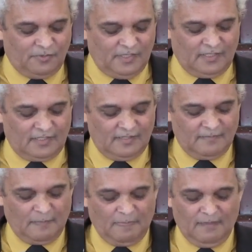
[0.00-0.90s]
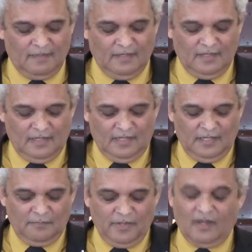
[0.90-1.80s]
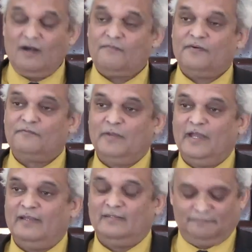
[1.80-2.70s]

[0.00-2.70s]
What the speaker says: work in behalf of man.